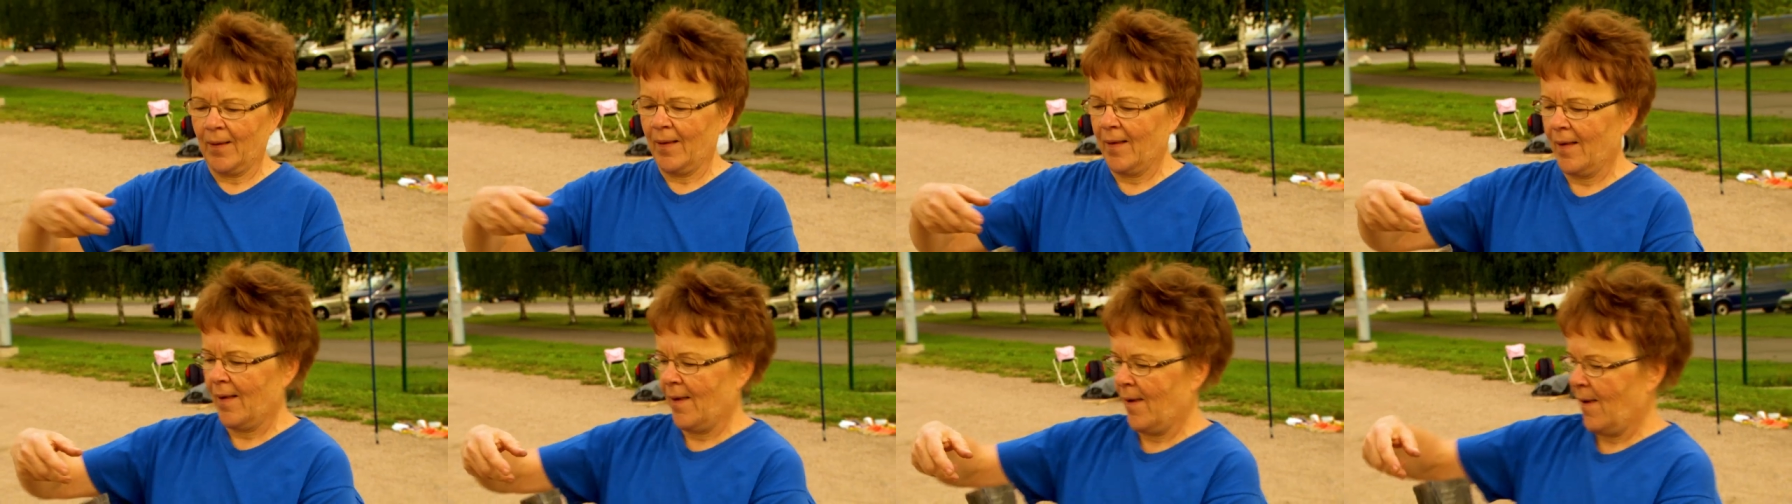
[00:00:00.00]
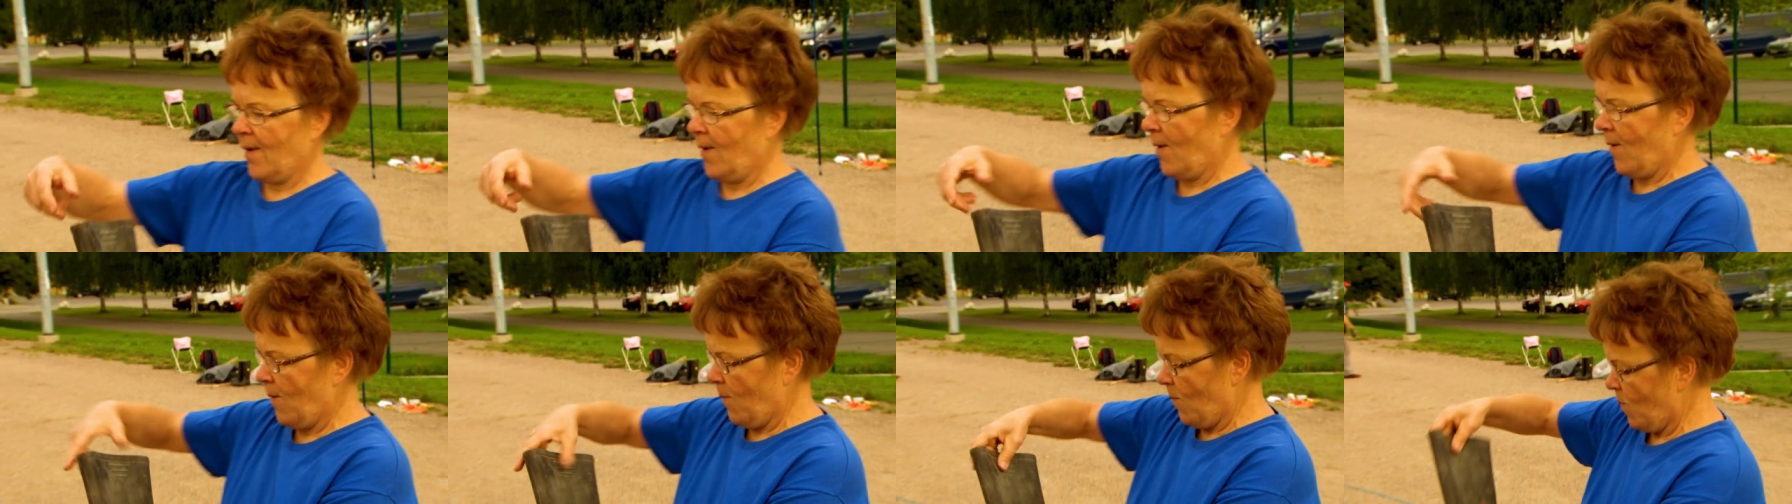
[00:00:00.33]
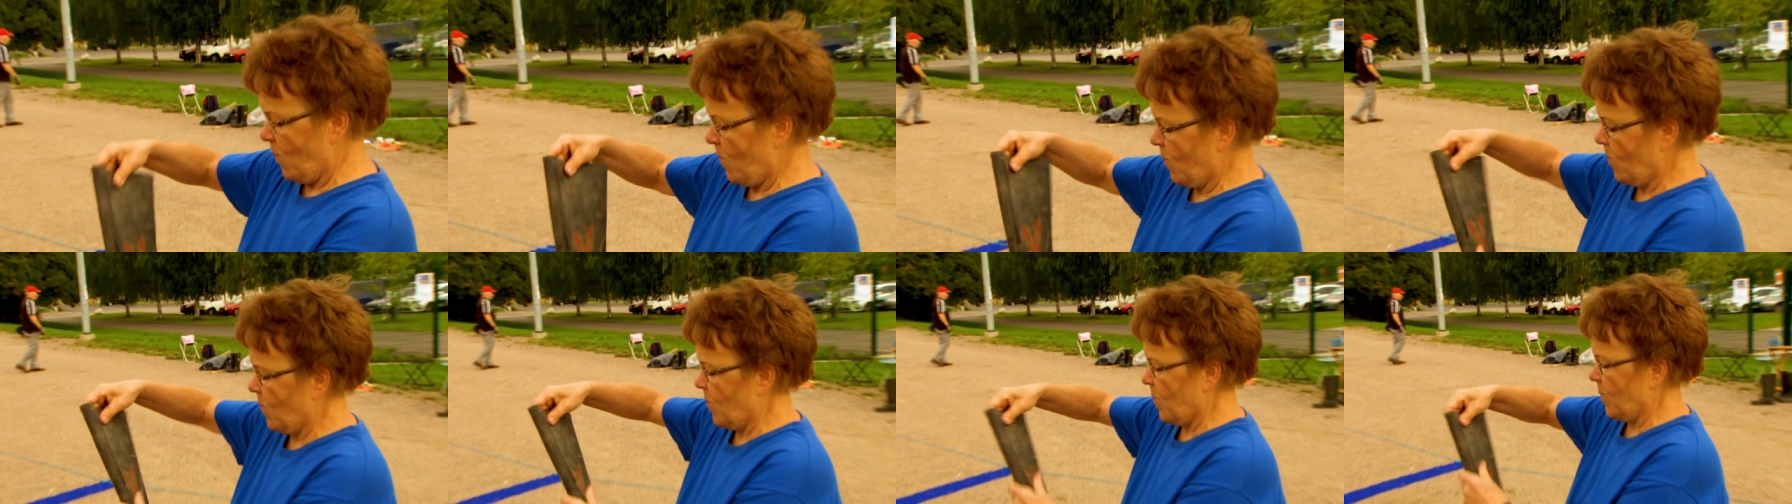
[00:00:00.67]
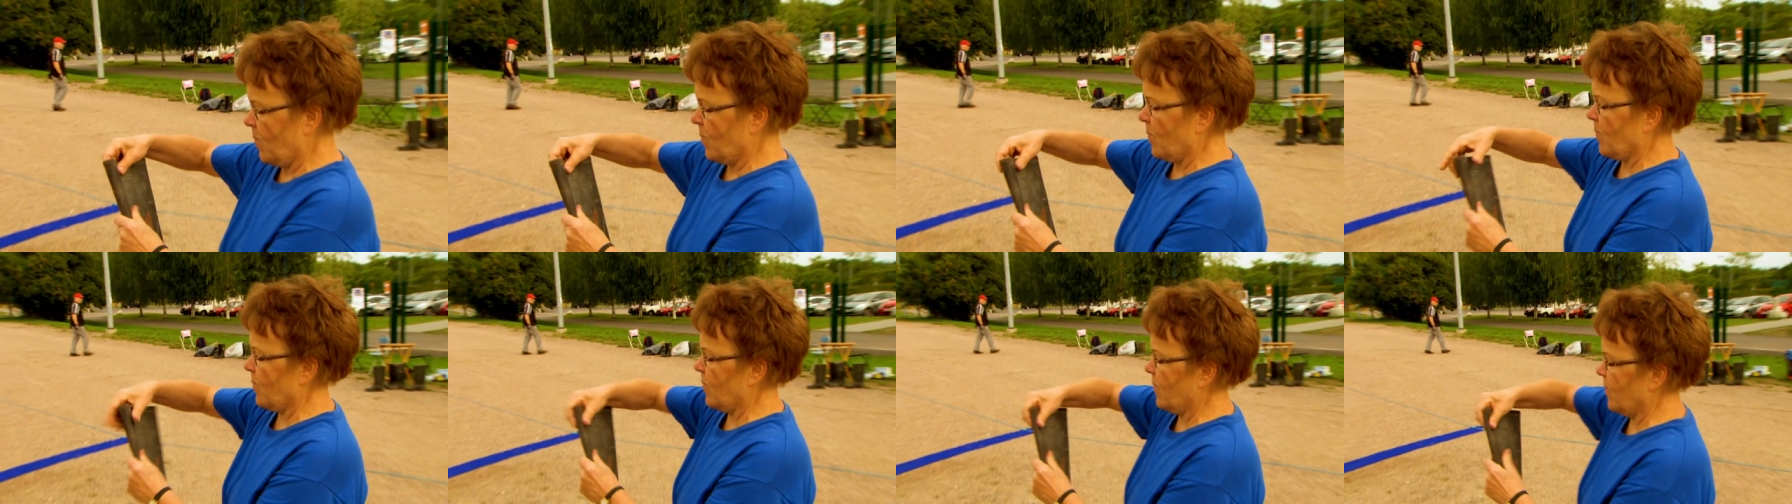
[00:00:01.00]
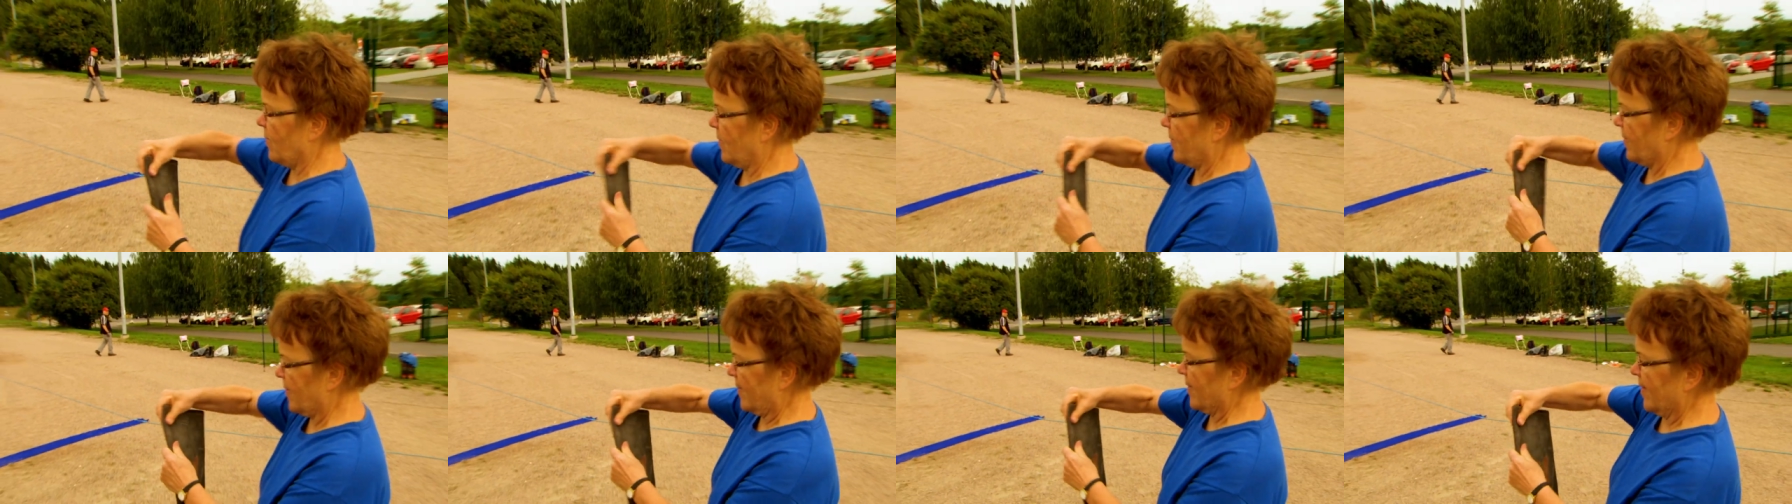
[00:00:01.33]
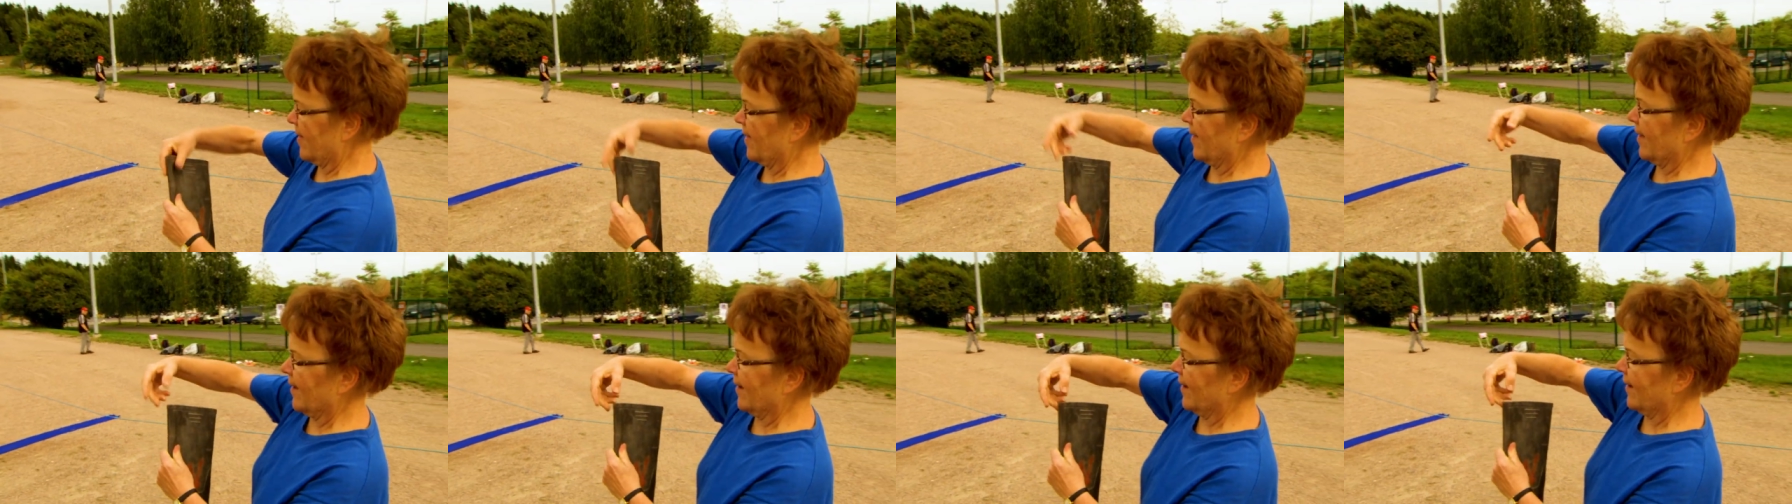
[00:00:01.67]
that Asta's given us is to have your
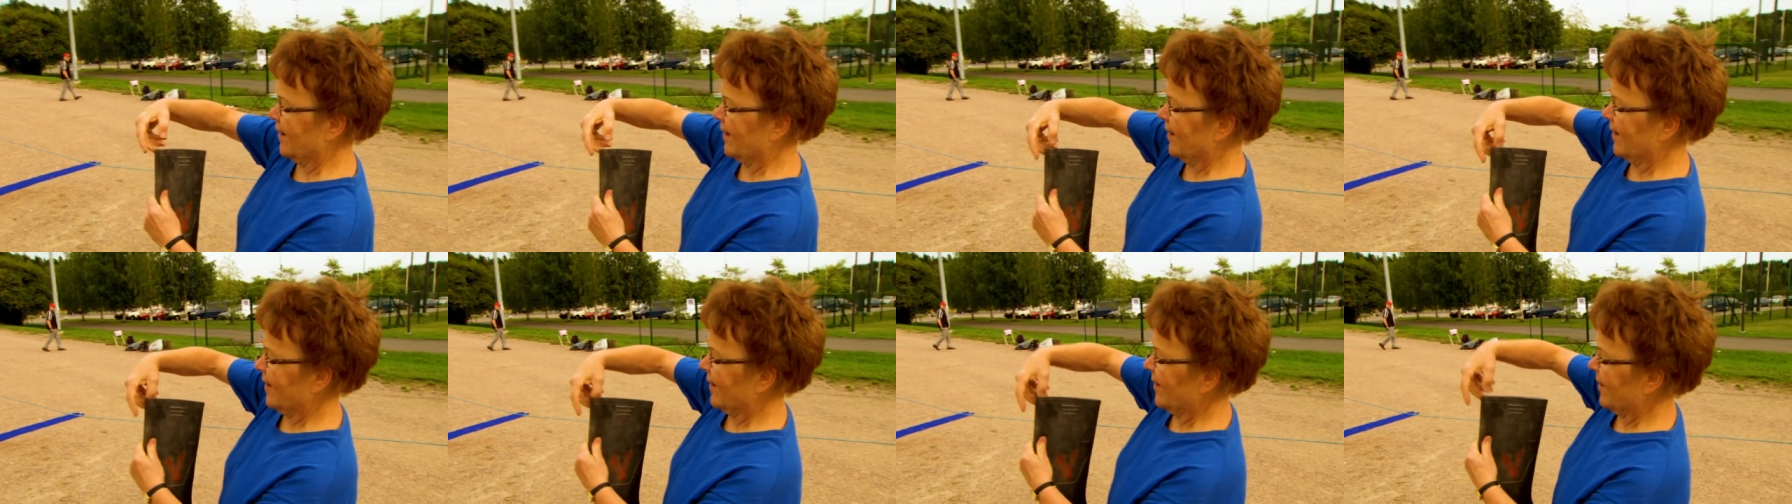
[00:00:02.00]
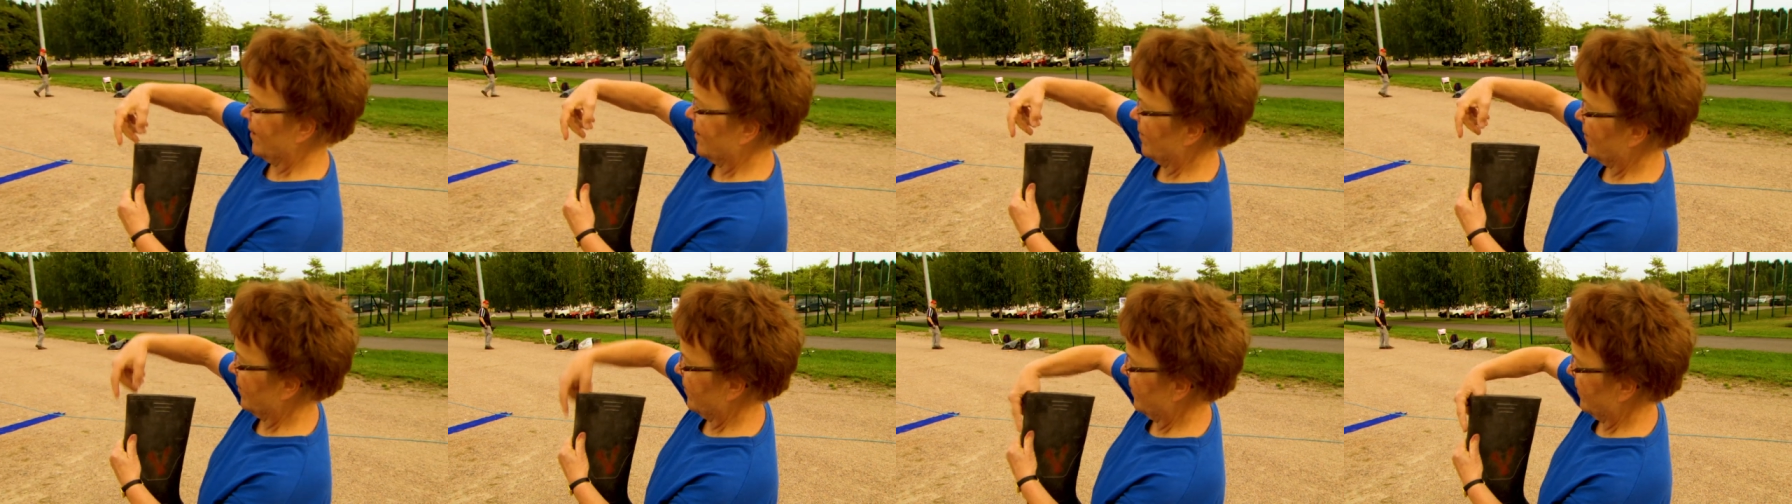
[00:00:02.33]
thumb in the